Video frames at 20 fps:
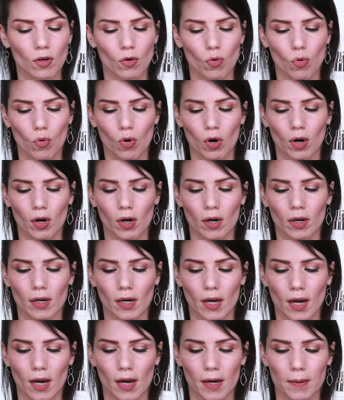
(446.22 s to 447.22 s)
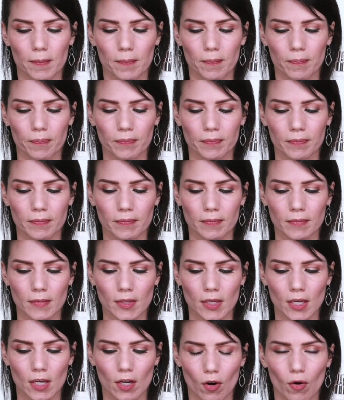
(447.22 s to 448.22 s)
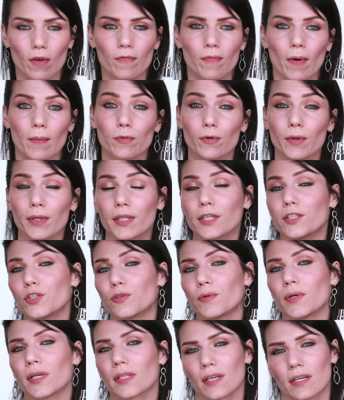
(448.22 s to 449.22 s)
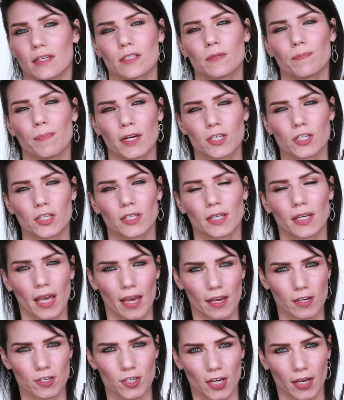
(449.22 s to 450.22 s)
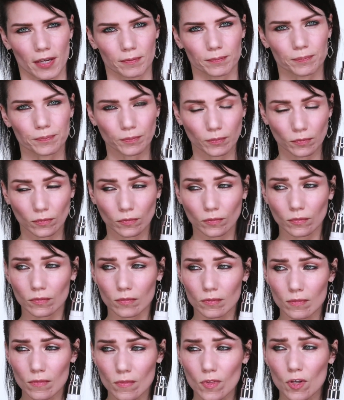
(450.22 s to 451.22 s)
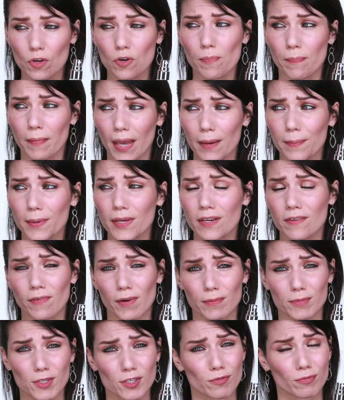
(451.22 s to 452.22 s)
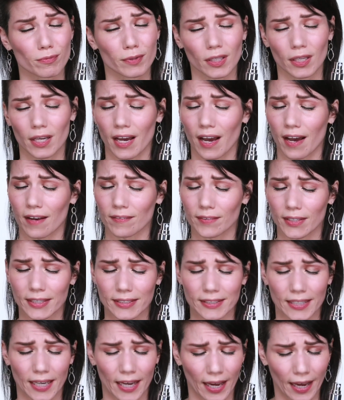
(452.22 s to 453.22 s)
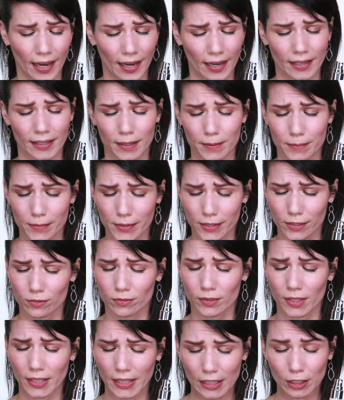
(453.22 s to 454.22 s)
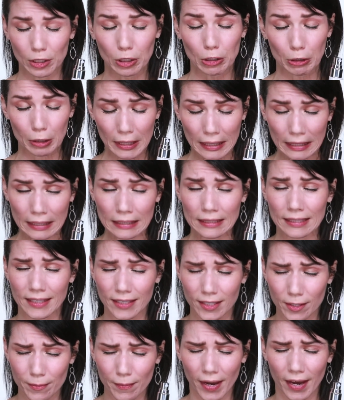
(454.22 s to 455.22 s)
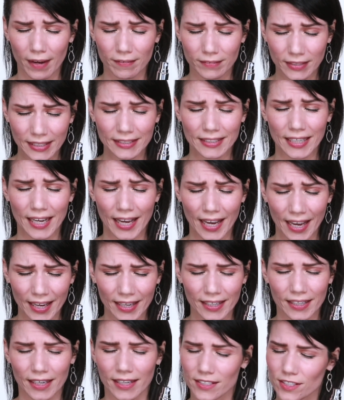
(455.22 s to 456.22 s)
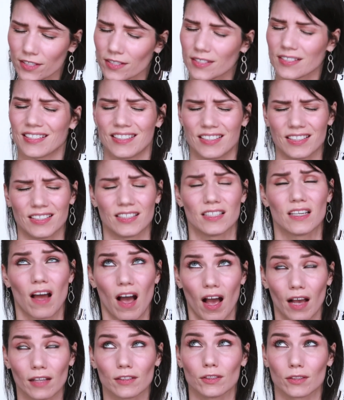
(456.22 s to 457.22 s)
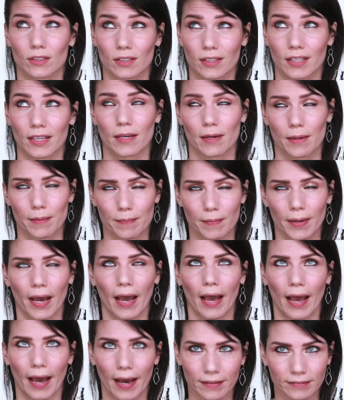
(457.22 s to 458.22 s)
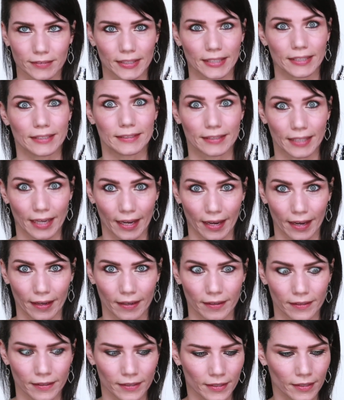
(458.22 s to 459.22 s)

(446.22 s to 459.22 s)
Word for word: or, um, you know, if I'm really doing like a special occasion, or maybe if I'm just really having a day and I'm just really looking like I'm having a day and I just need to not look like I'm having a day.